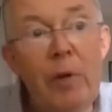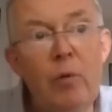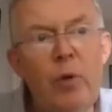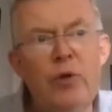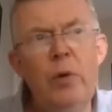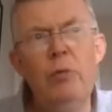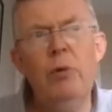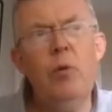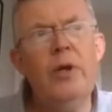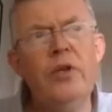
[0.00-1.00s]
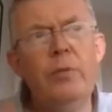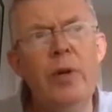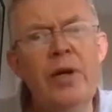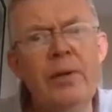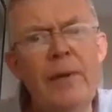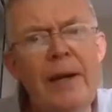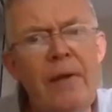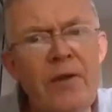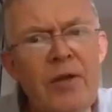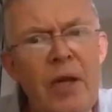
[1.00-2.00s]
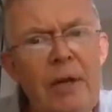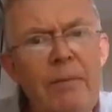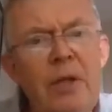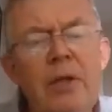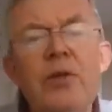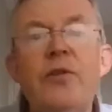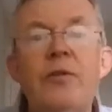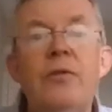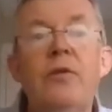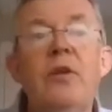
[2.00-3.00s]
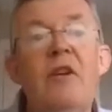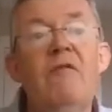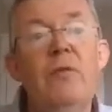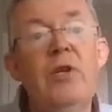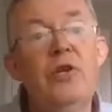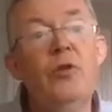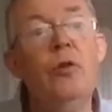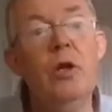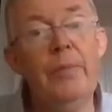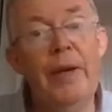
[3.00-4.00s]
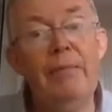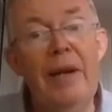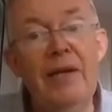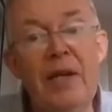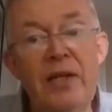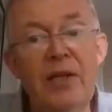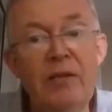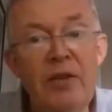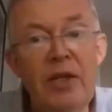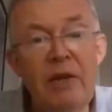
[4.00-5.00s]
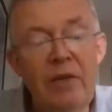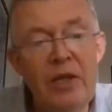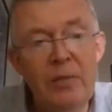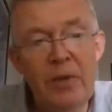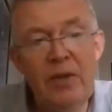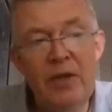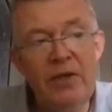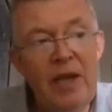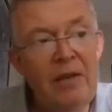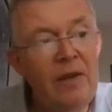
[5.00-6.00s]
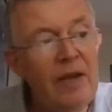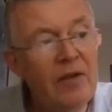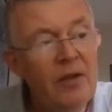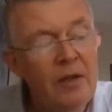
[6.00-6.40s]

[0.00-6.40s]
which we were quite surprised about at the time because the government did talk about mandating TRVs, but they said that